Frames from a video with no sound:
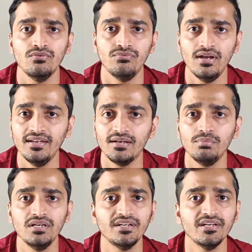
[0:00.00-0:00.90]

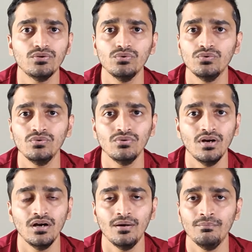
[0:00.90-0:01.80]
vulnerability
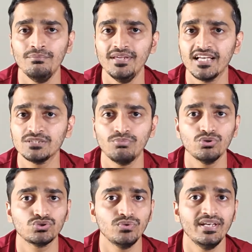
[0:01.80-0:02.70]
to be
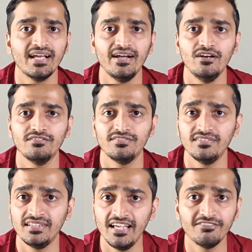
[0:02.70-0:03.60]
exposed to any kind of
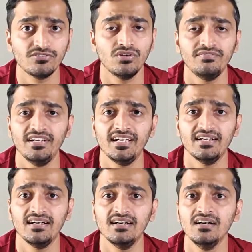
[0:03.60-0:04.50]
theft of
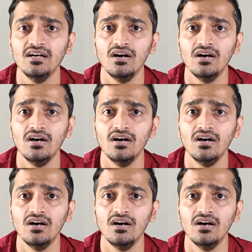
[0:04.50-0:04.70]
data,